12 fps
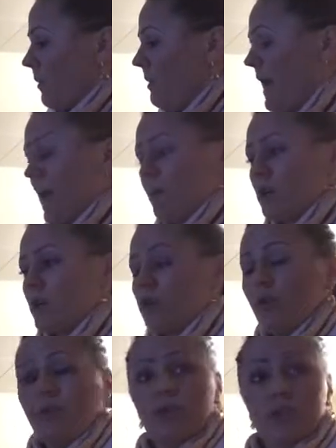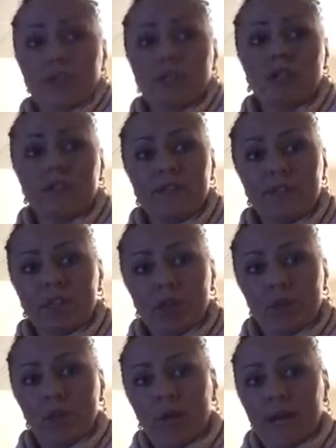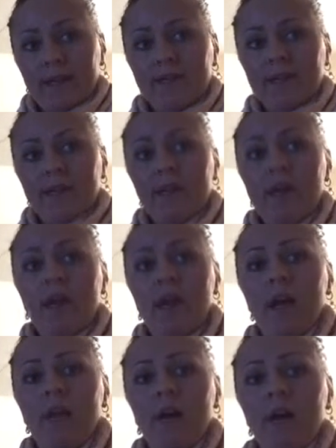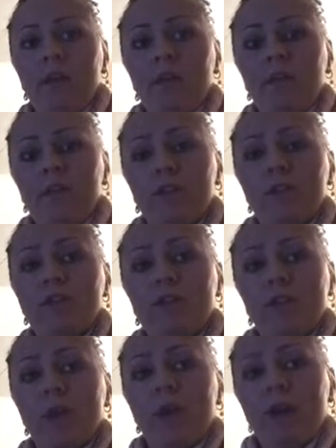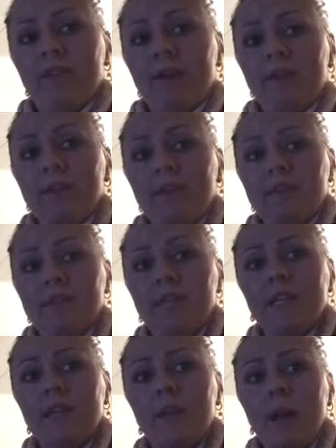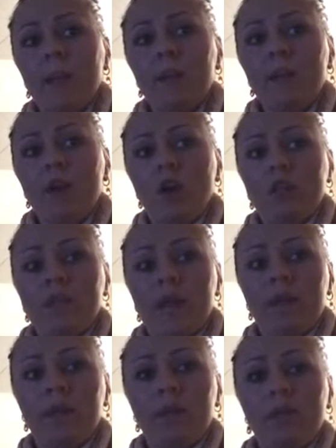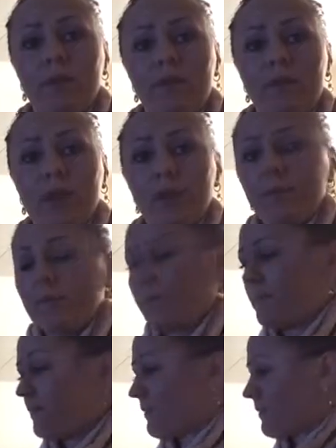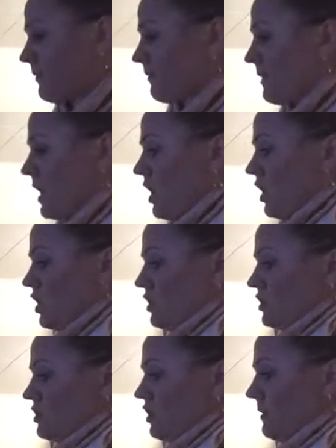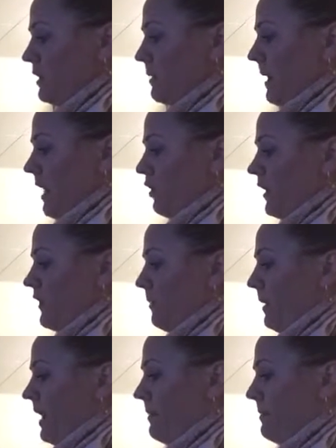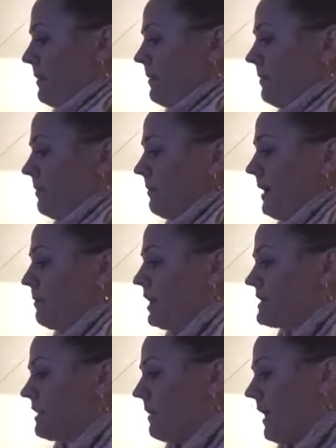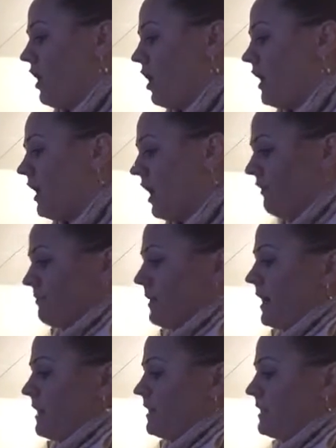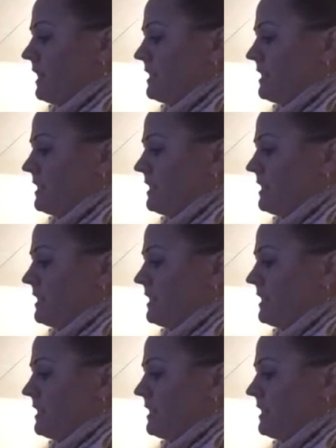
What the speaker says: But I'm going to do a full in-service so you guys, for those of you who haven't seen the pump in a long time, can review. So I'm going to power on the pump by pressing my on-off button